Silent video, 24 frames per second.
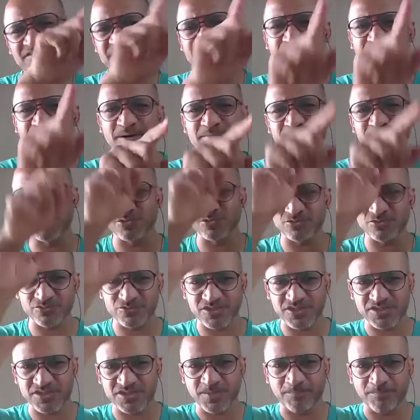the bump, you
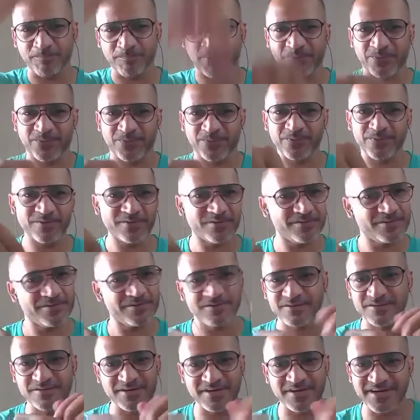see the
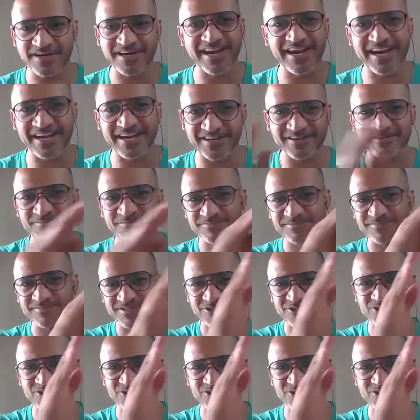end. The